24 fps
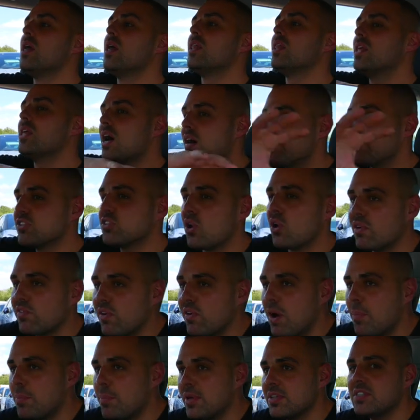The other side of
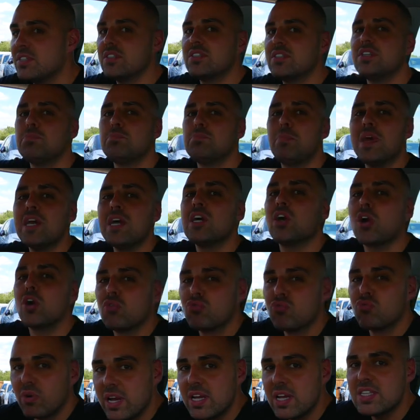our business is Binker
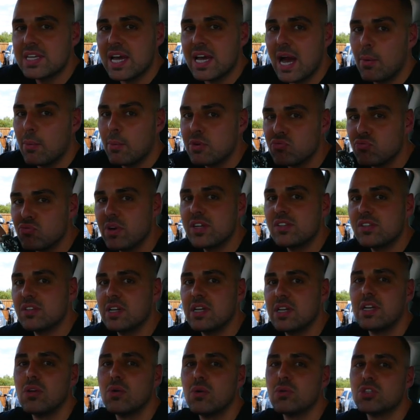Retail. We've
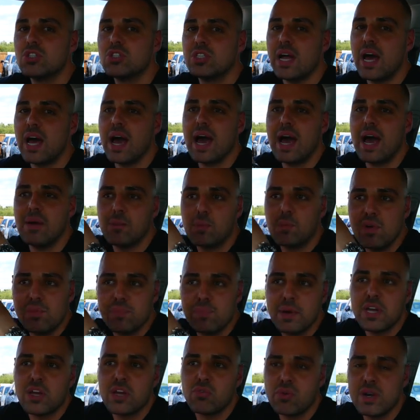recently launched that, and with
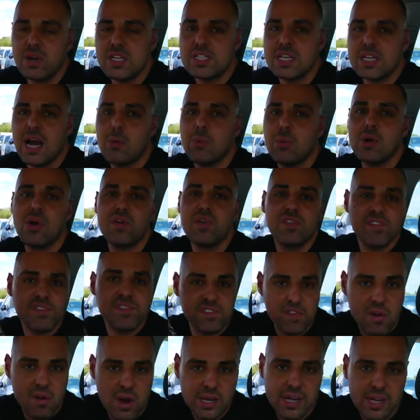Binker Retail, we offer
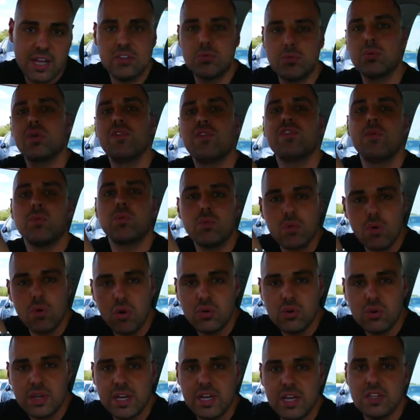finance, we offer
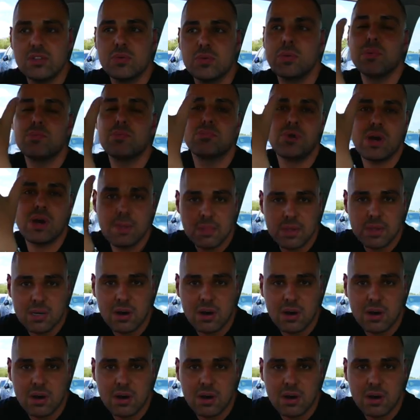warranties, we prep the